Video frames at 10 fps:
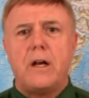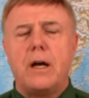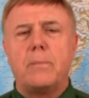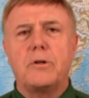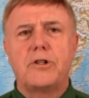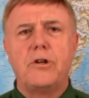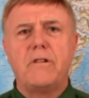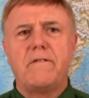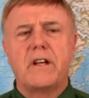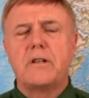Number two,
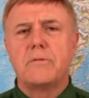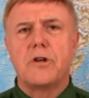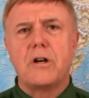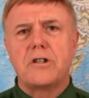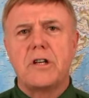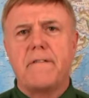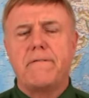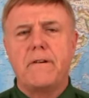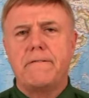the victims aren't suffering